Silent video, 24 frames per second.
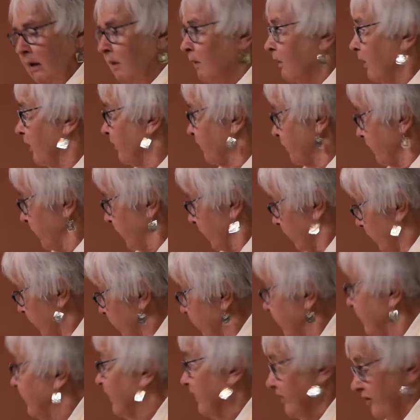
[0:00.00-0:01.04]
As we heard
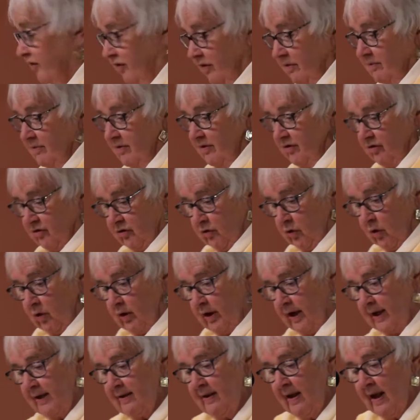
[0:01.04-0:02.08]
in the
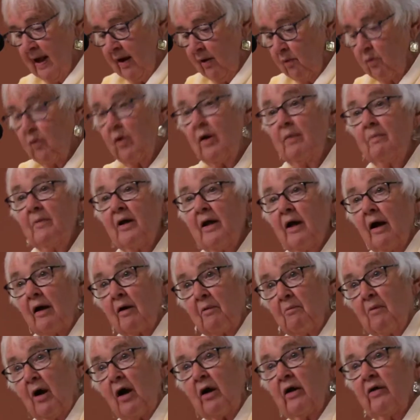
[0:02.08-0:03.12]
story,
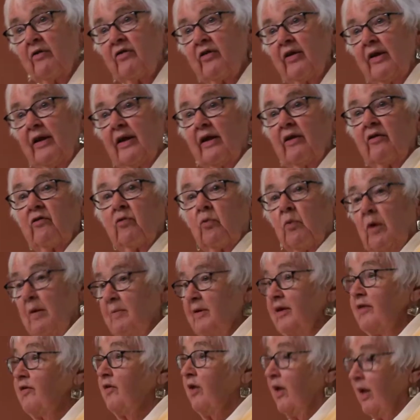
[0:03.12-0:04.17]
March is
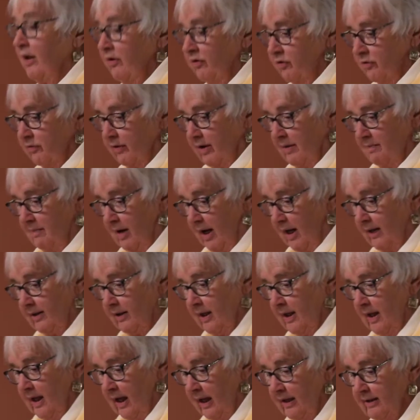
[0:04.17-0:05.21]
Women's History Month,
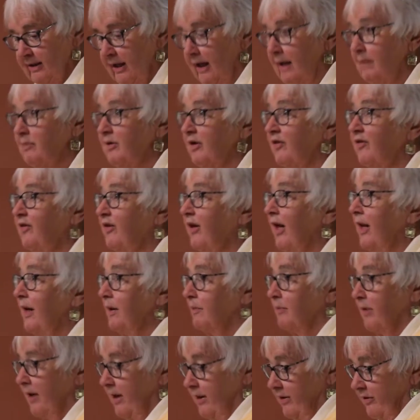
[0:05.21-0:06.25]
a time to
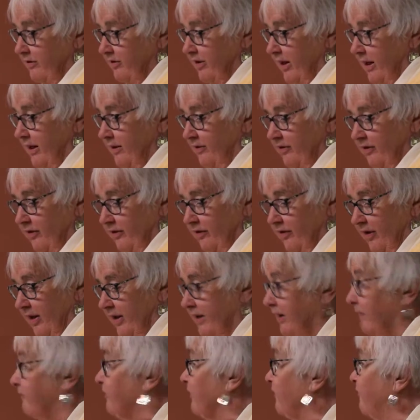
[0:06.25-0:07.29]
celebrate changes that
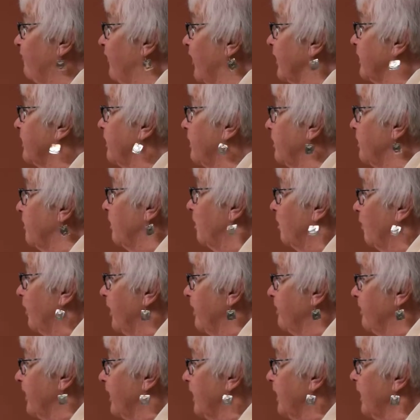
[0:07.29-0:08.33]
have affected
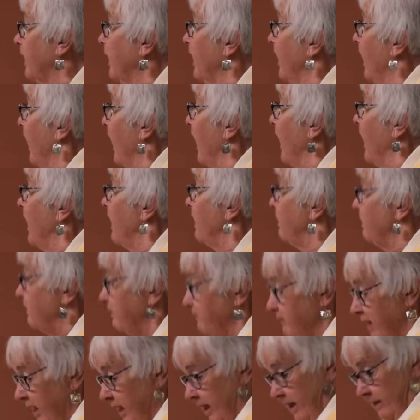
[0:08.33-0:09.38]
women and
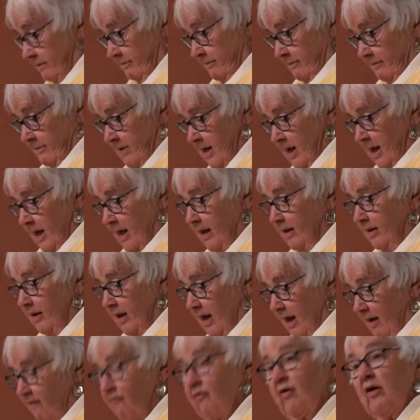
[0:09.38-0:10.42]
men in
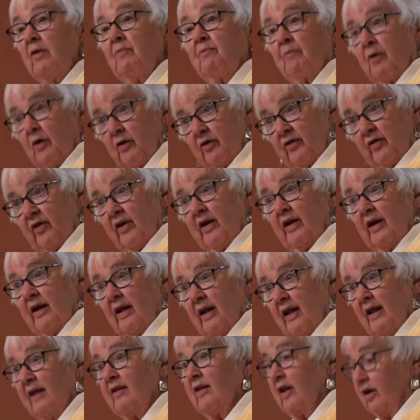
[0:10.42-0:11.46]
every person
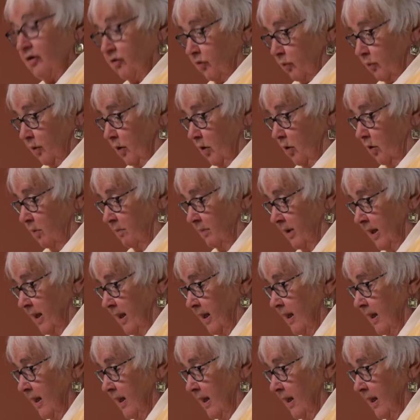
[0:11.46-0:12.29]
in this room,